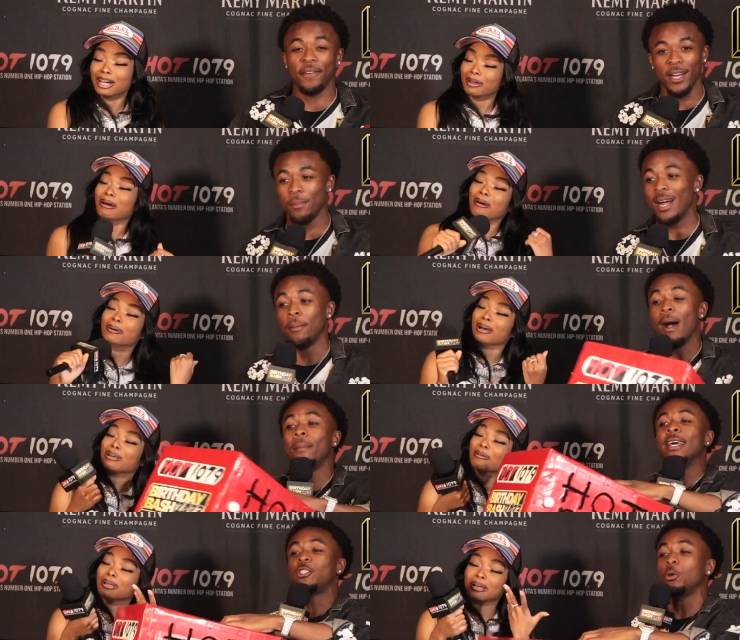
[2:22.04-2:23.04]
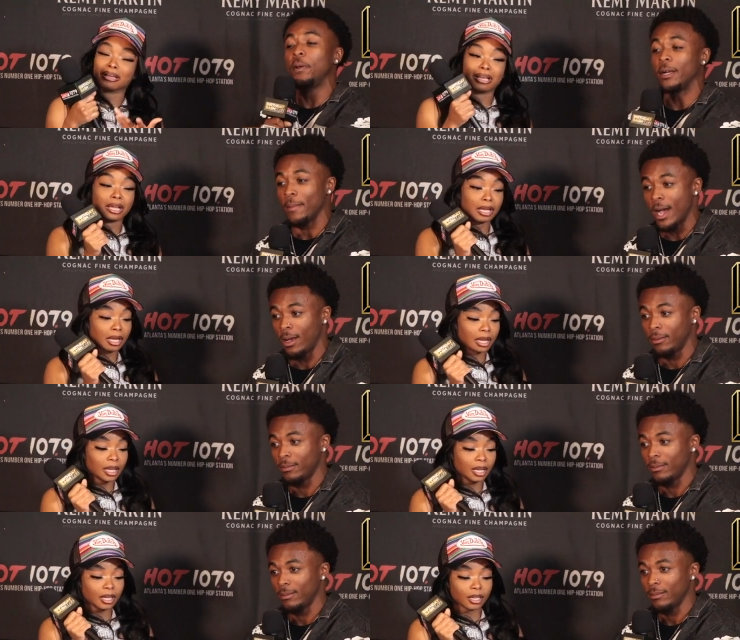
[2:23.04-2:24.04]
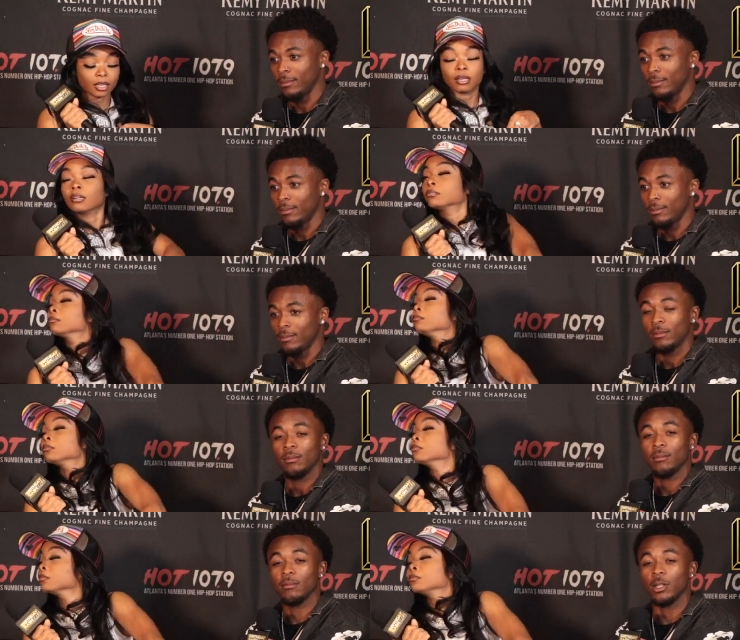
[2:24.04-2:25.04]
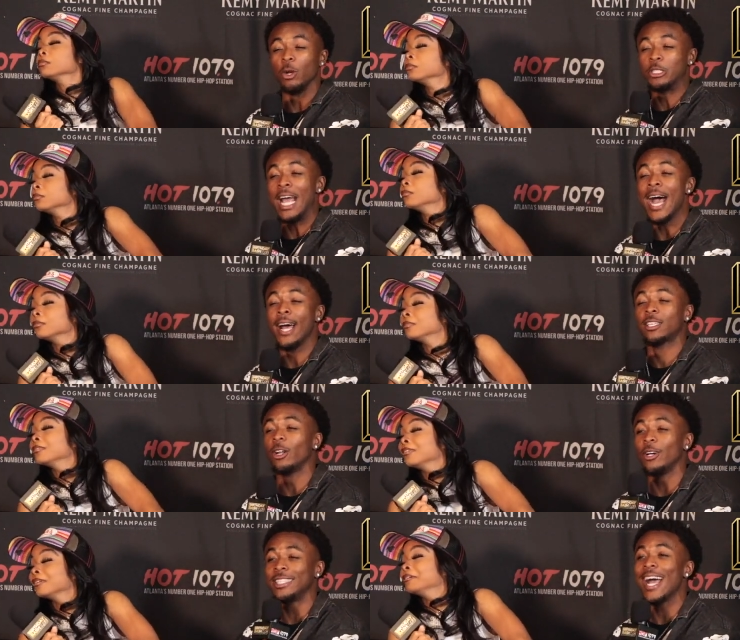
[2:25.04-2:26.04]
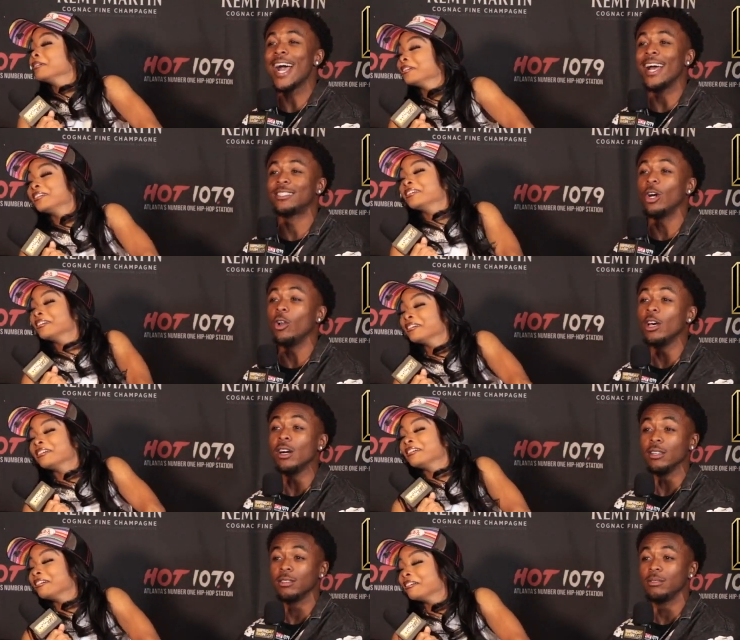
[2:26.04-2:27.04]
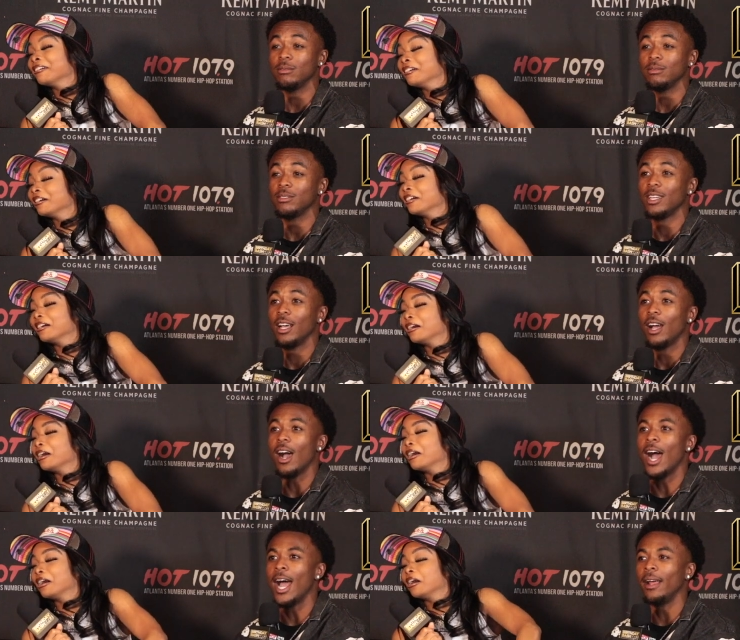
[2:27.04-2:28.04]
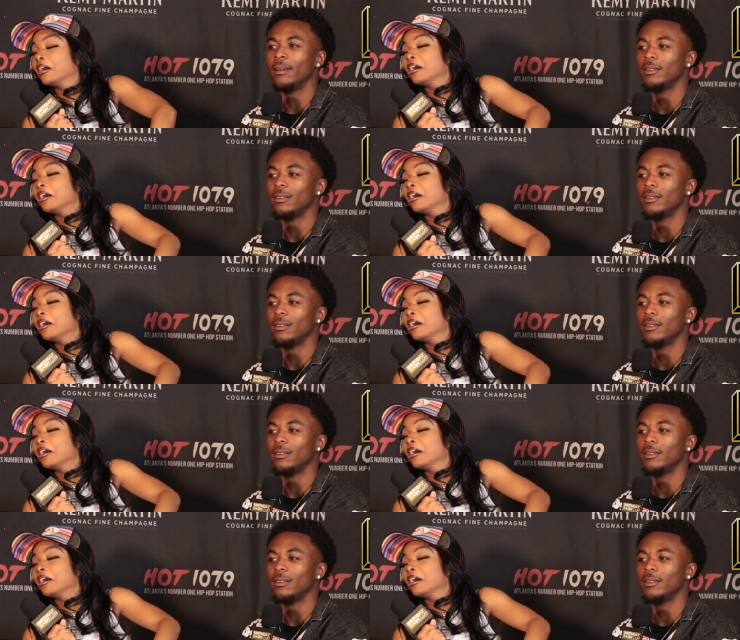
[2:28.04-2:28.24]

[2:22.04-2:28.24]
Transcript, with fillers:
Speaker 1: for everybody, but I'm gonna let you pick them out. Close your eyes. Close your eyes. Go look. All right.